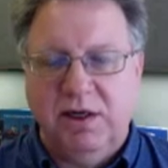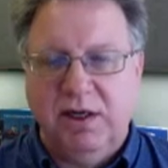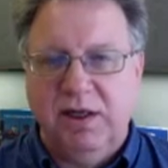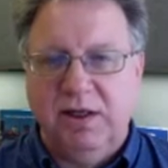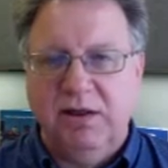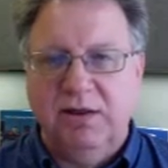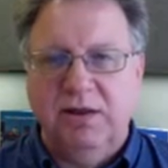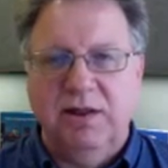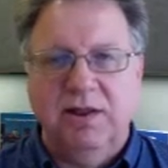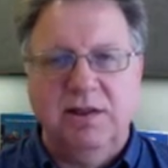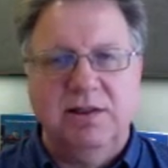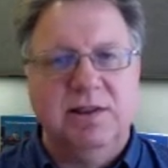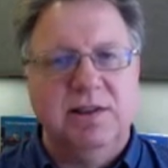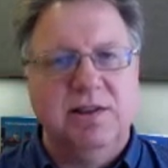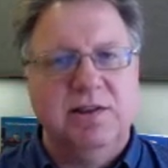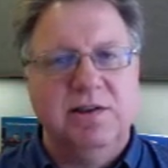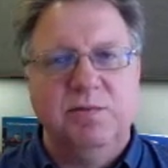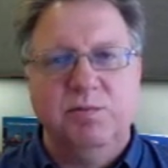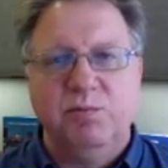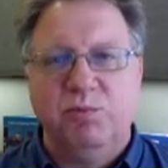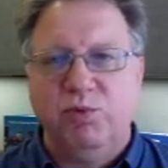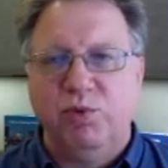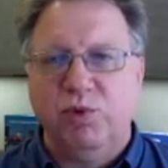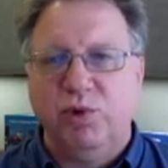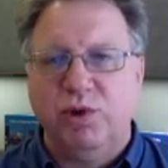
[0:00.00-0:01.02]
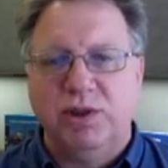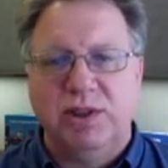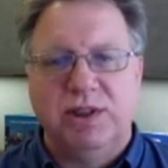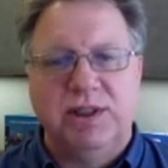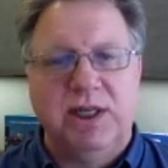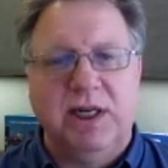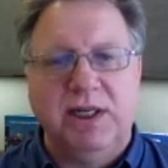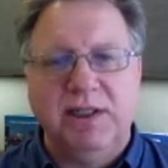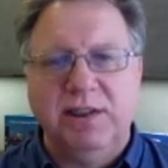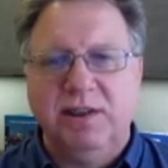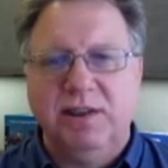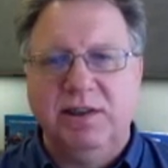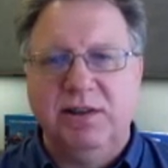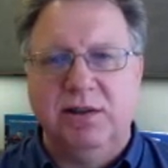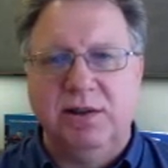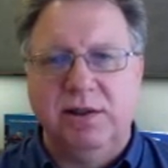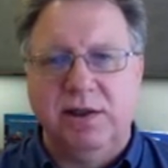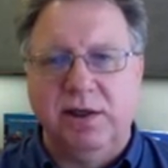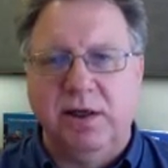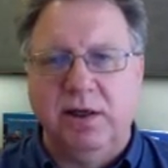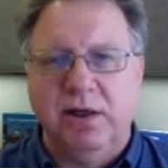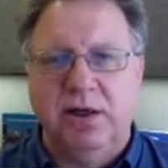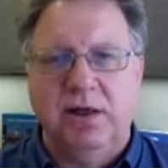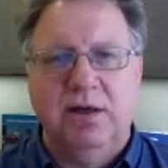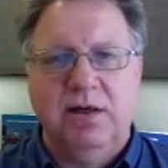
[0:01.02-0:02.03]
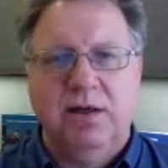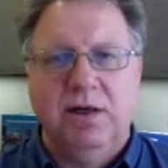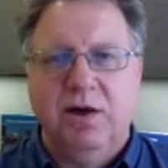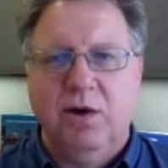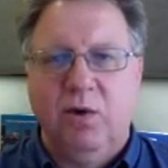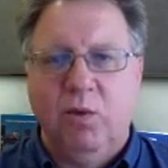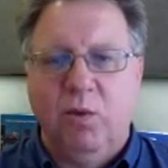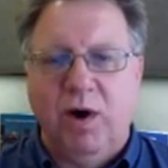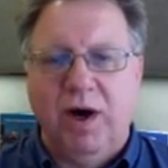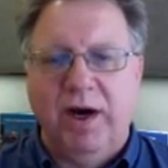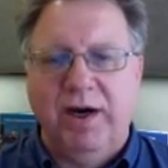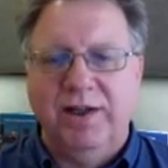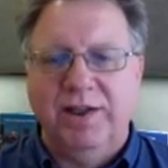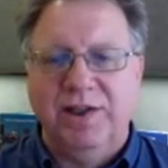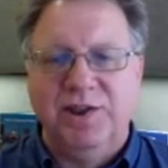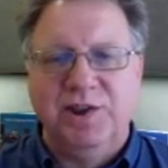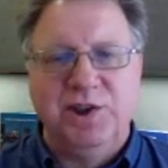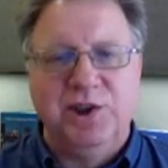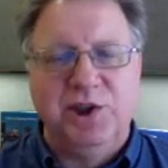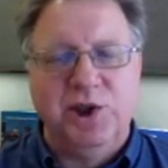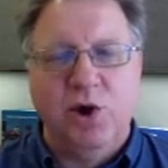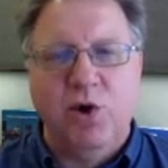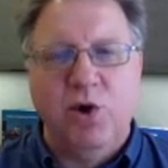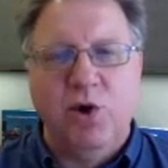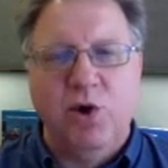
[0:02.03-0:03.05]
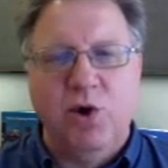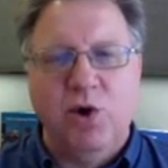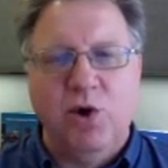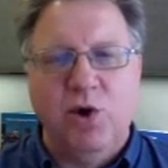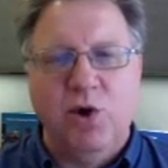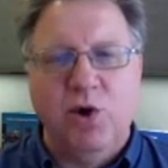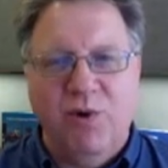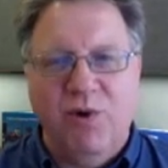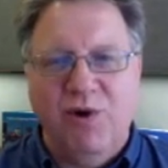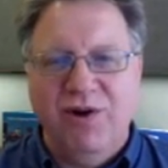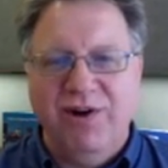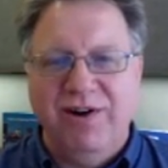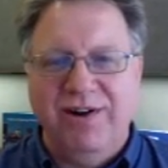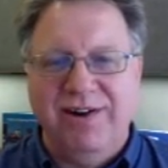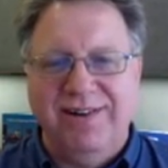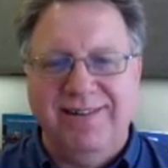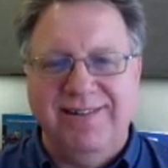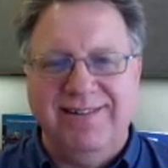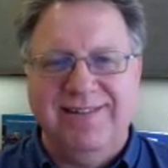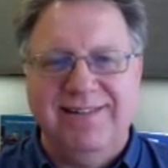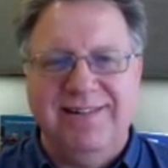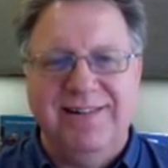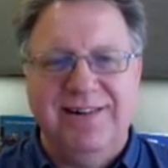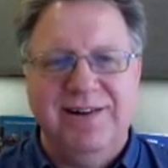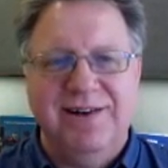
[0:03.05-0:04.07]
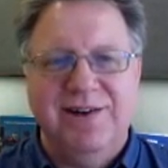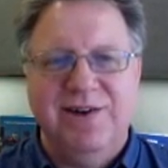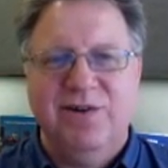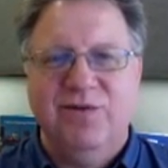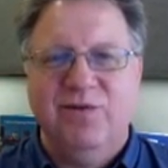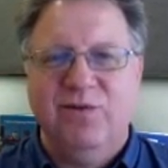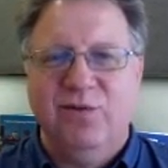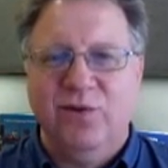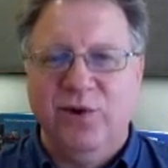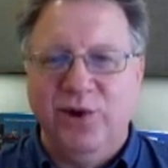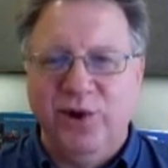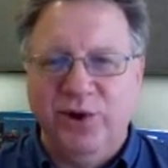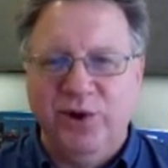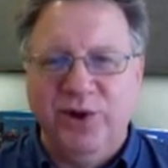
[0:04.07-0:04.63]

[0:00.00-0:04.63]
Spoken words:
And this is precisely why it is so important for